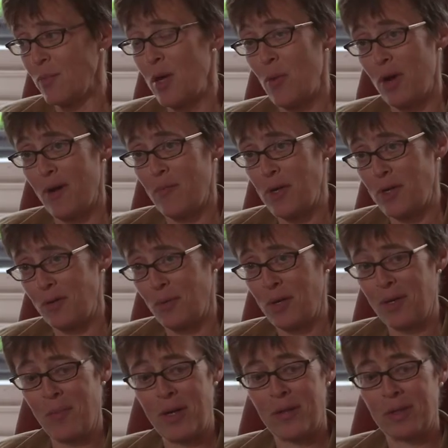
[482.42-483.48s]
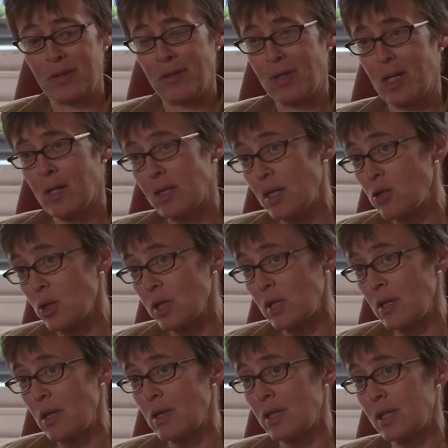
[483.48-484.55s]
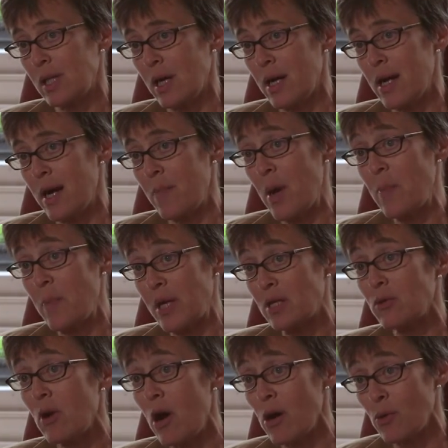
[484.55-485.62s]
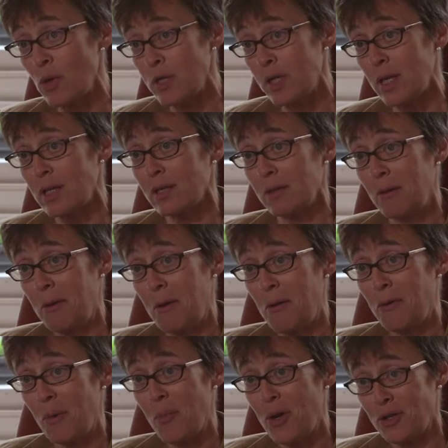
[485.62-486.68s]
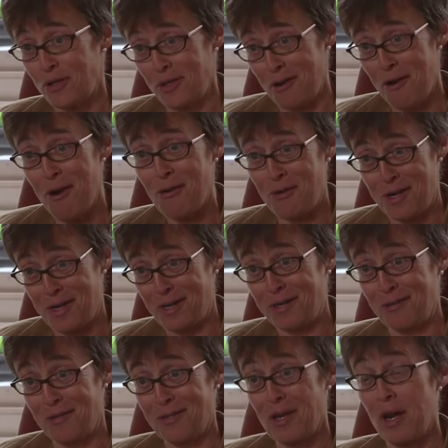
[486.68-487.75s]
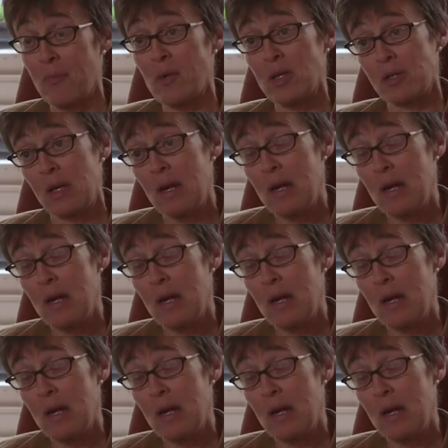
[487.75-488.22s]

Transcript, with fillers: me when I've been talking about this, to say it's interesting that the CIA make better art critics than most of the art critics at the time because,